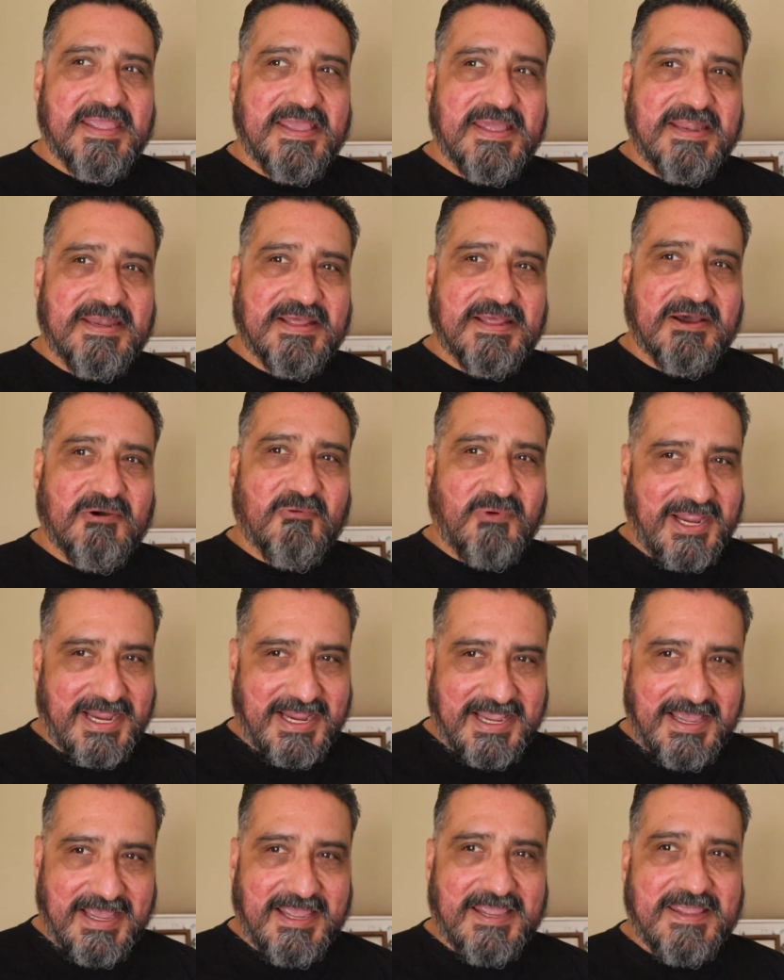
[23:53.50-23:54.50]
and a
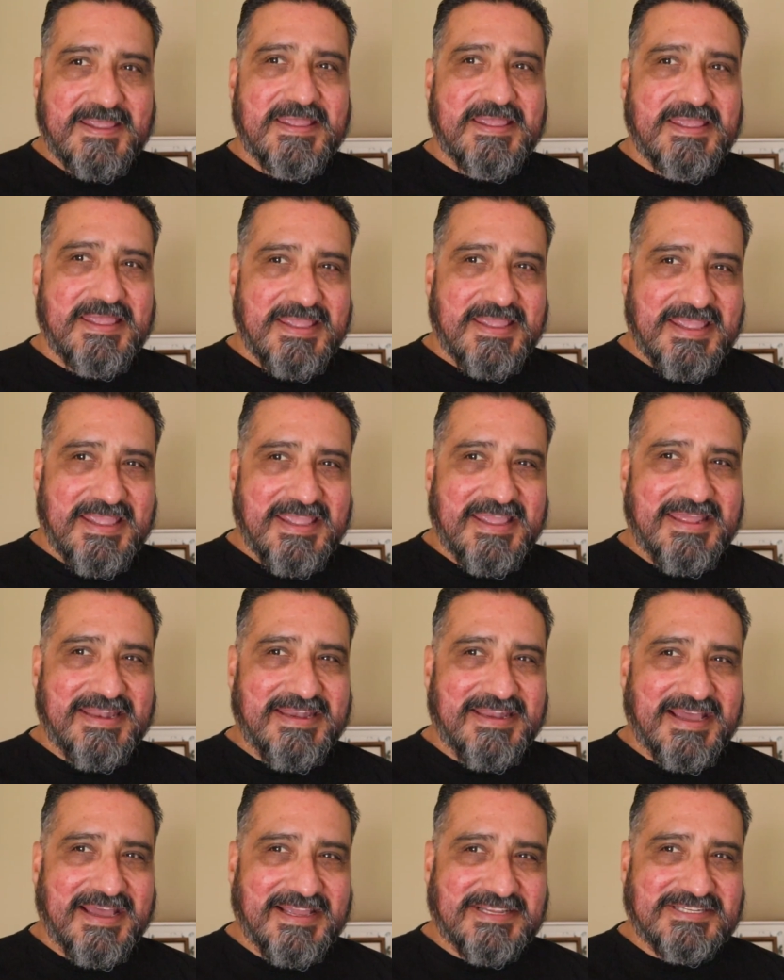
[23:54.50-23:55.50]
white guy,
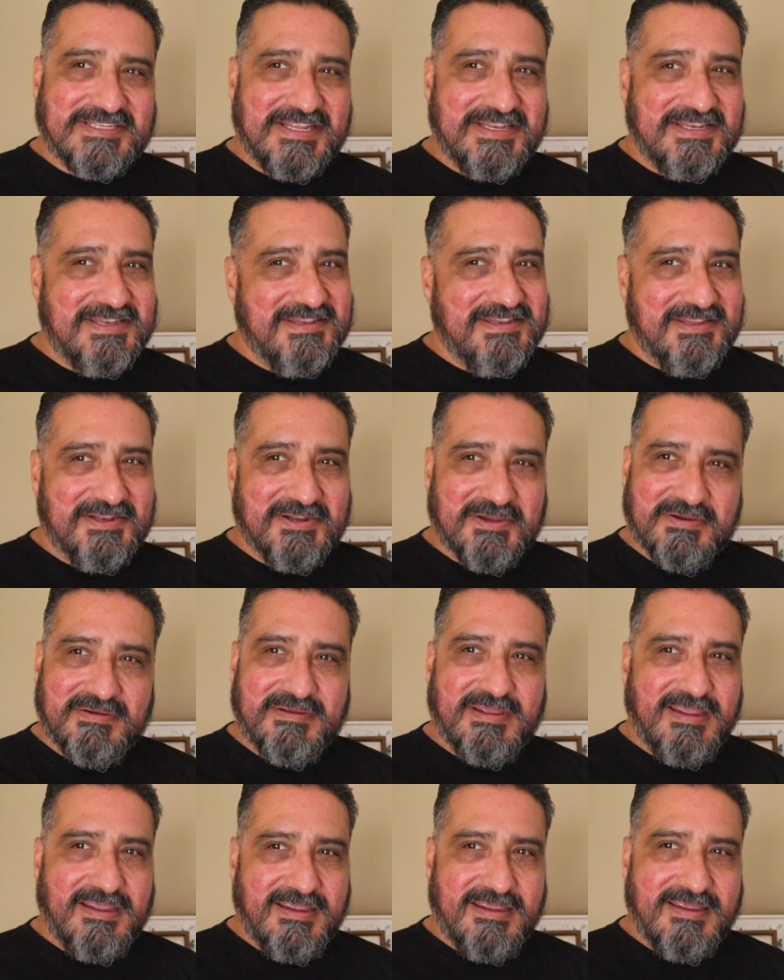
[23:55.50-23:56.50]
and I said, you
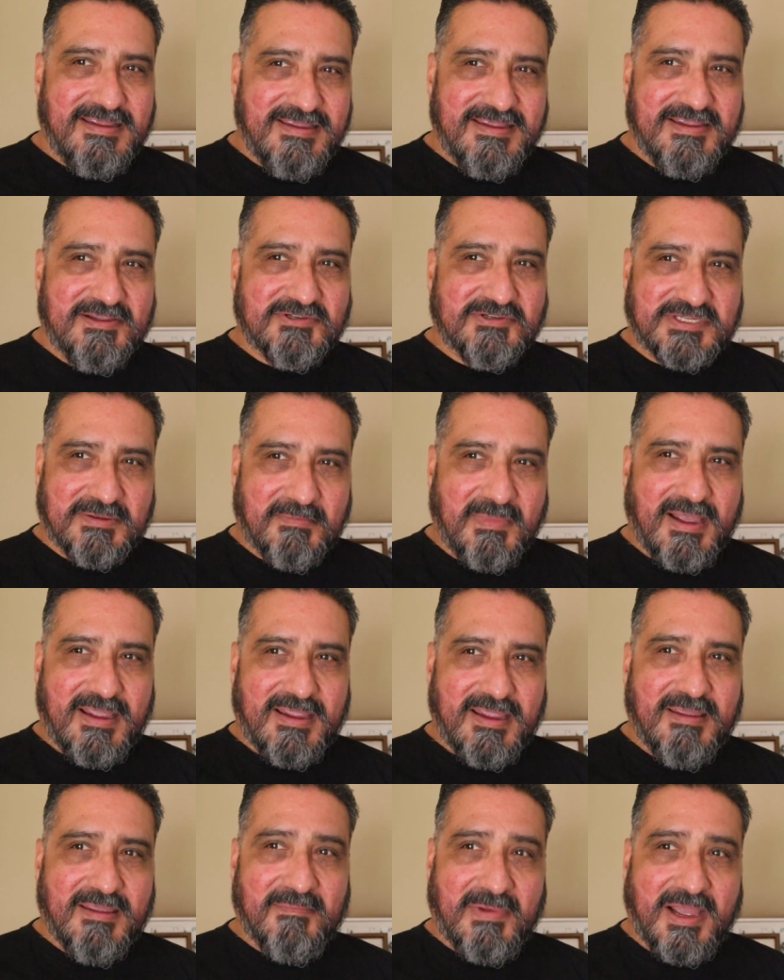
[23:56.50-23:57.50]
know, hey, he goes, am
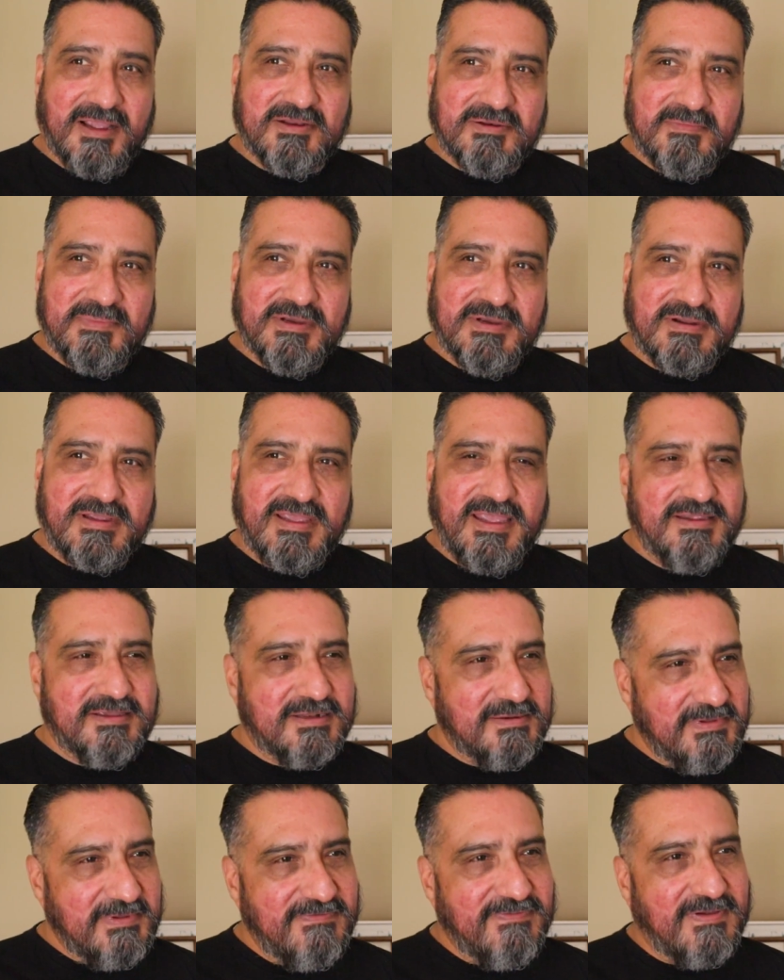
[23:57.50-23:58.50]
I going to be okay? You're
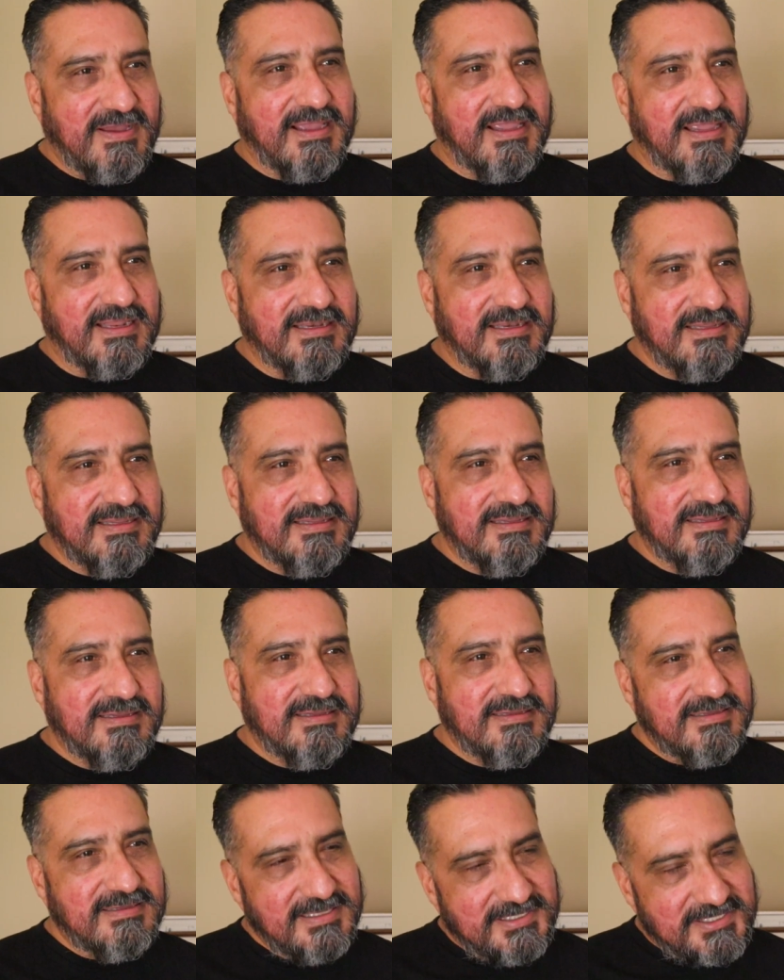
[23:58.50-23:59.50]
going to be fine.
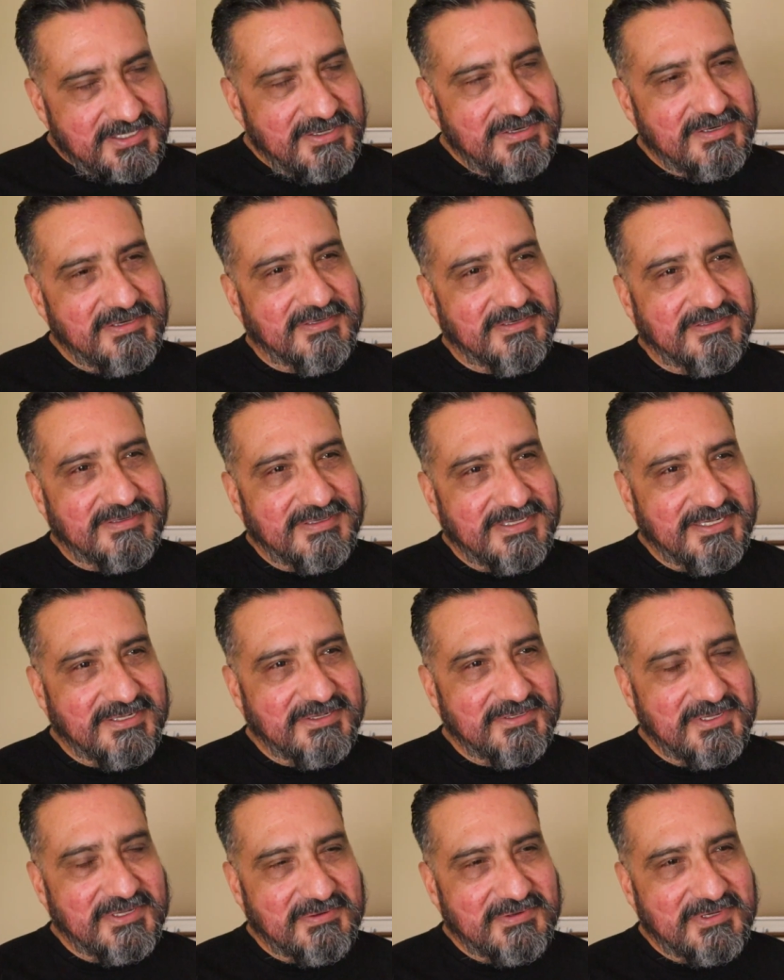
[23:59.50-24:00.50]
It's cool, you
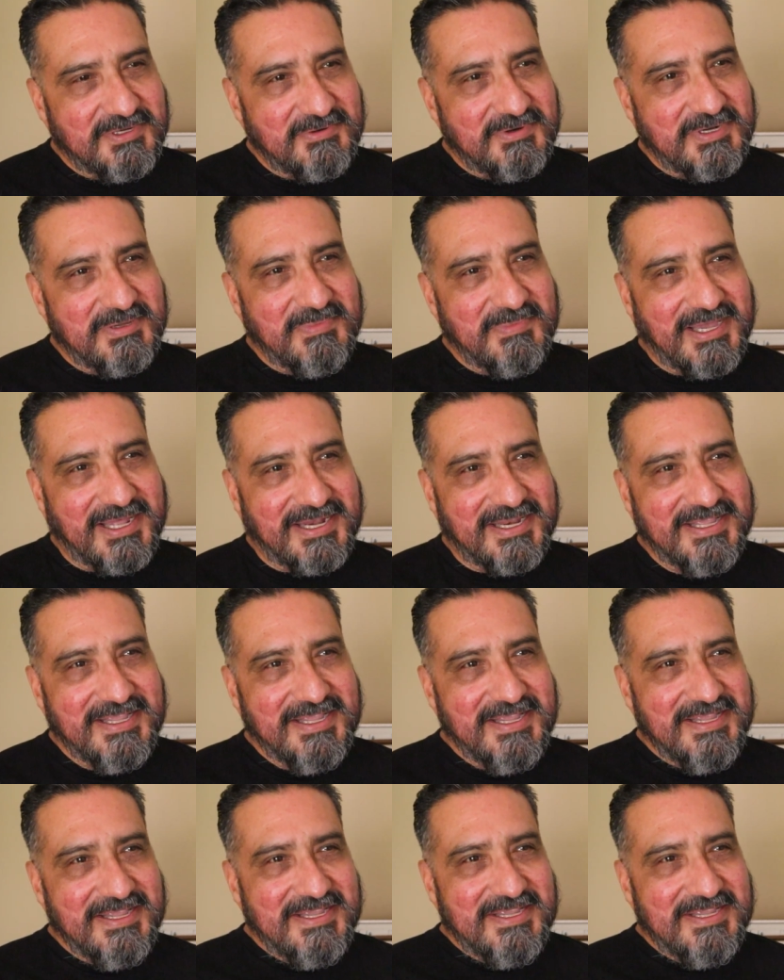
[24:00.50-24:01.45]
know, don't worry about it.